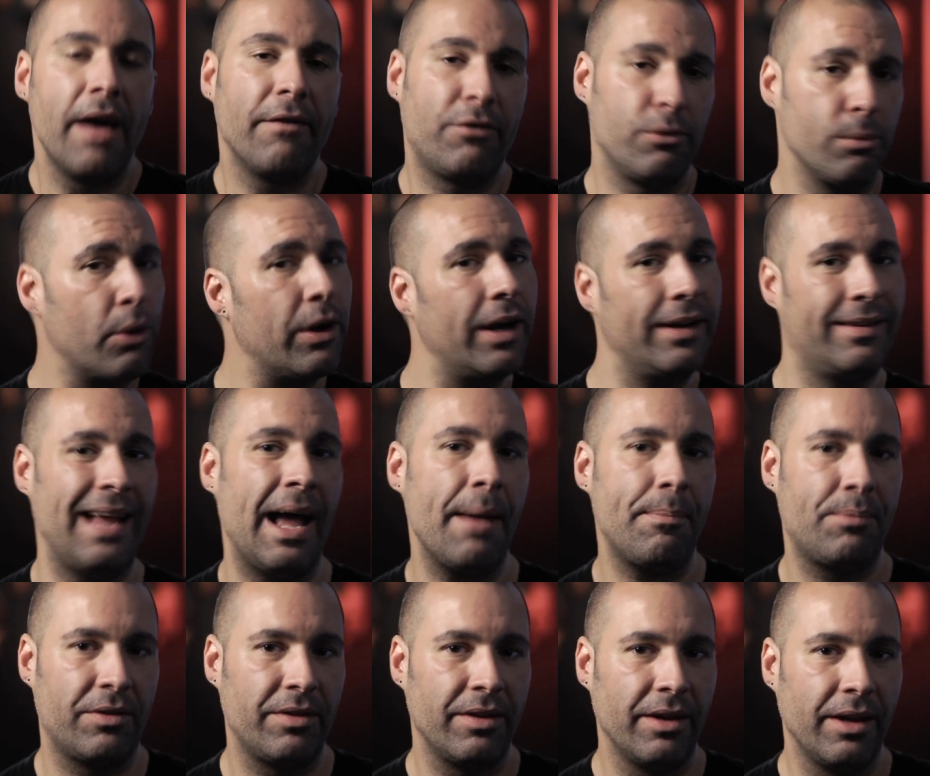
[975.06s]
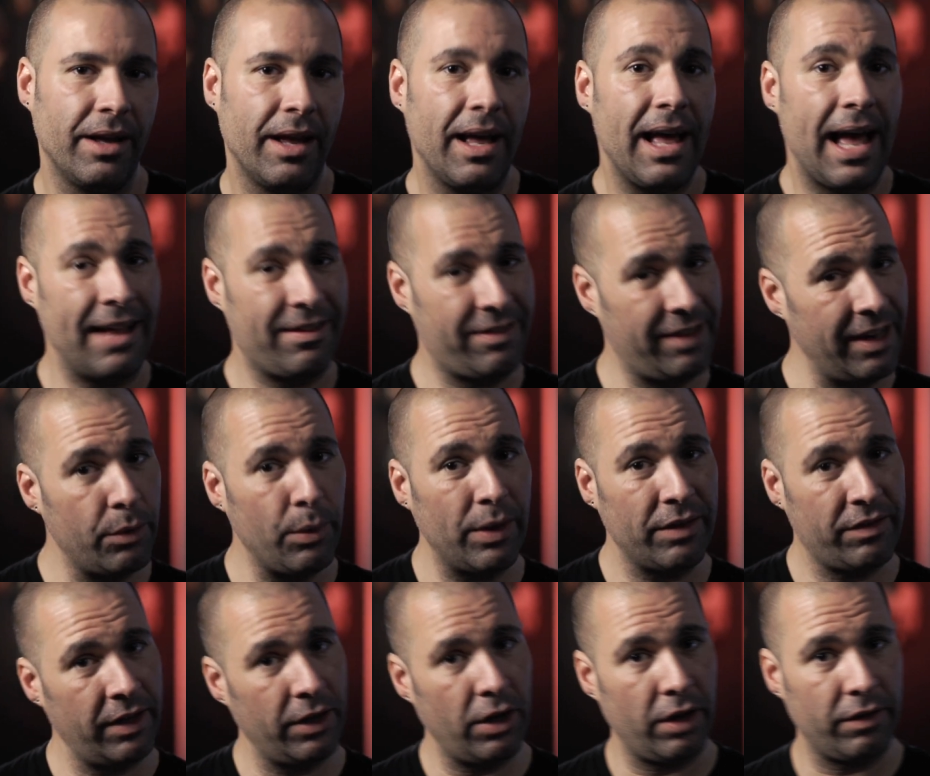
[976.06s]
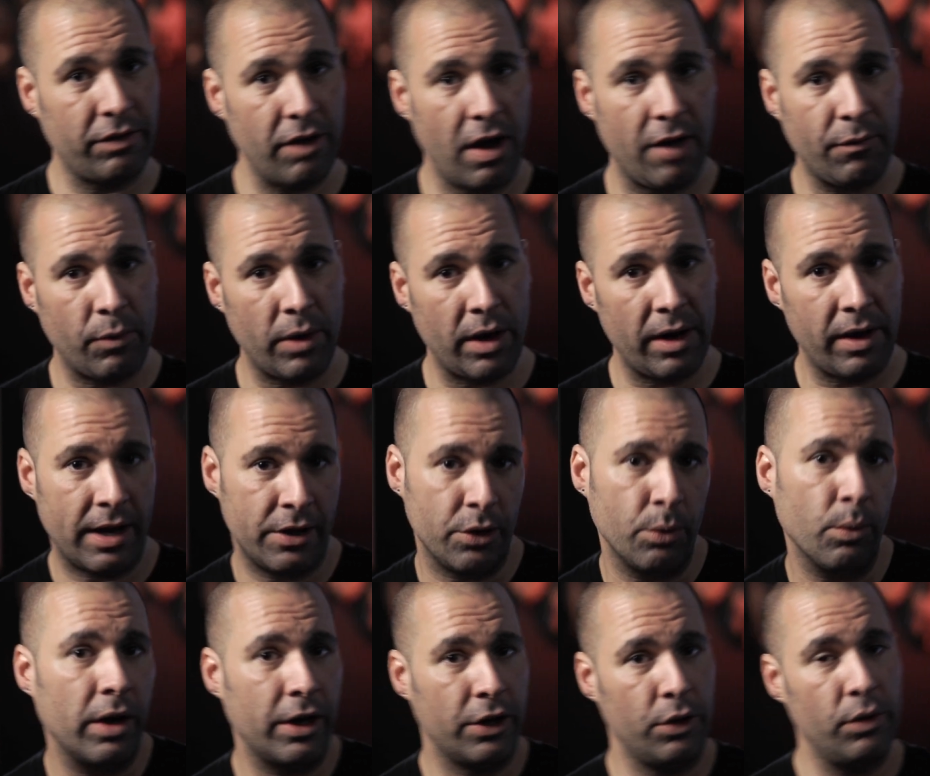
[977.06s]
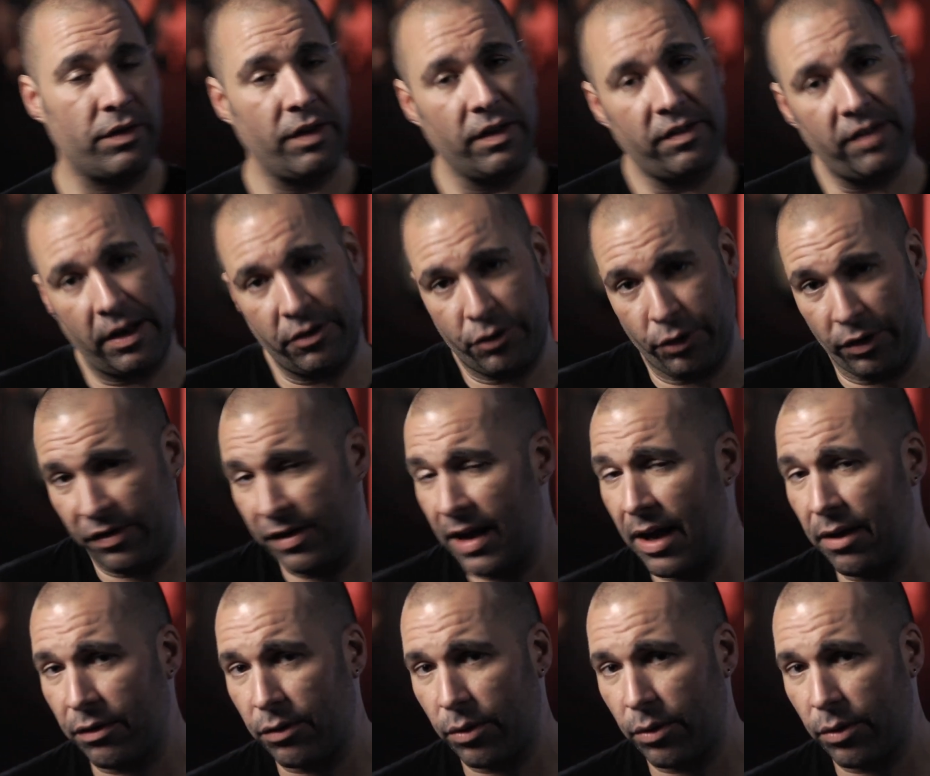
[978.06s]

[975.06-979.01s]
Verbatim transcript: If you're more adept at sequencing on software and you want to use this as your sound